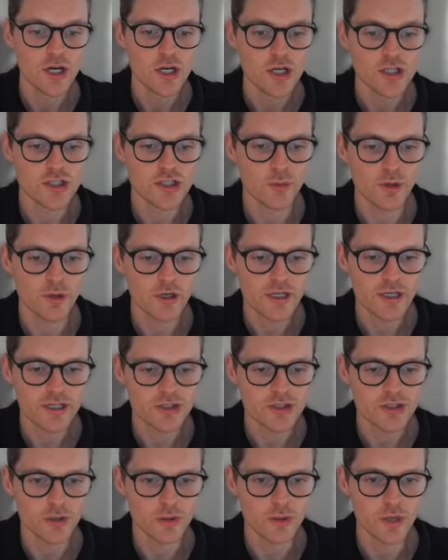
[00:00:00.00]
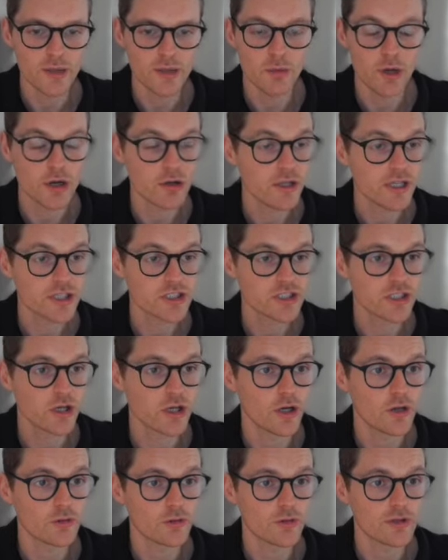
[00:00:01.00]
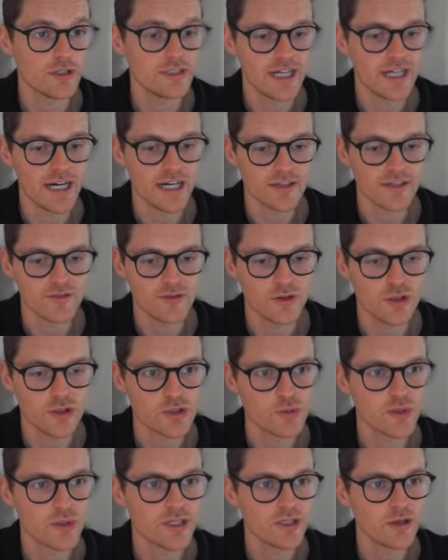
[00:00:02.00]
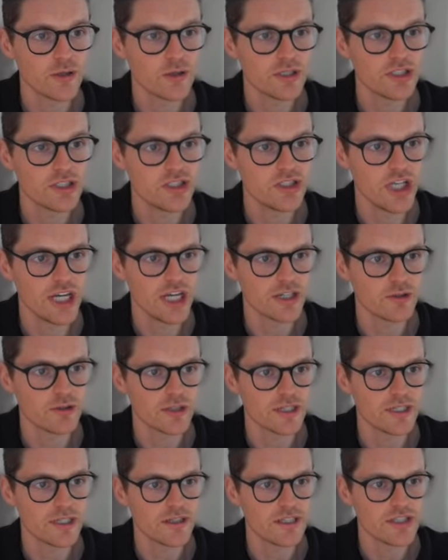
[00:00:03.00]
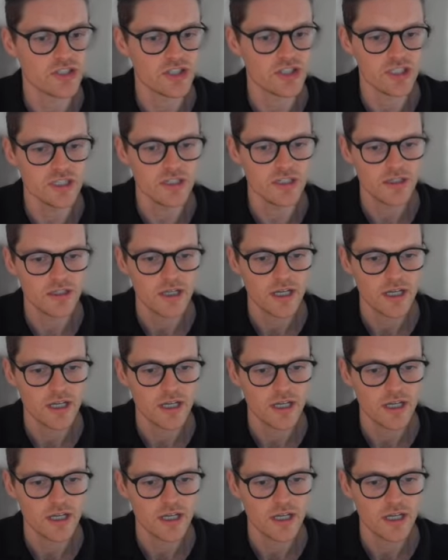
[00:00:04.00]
So what I do, and I'll actually go through the data first, we can look at January this year,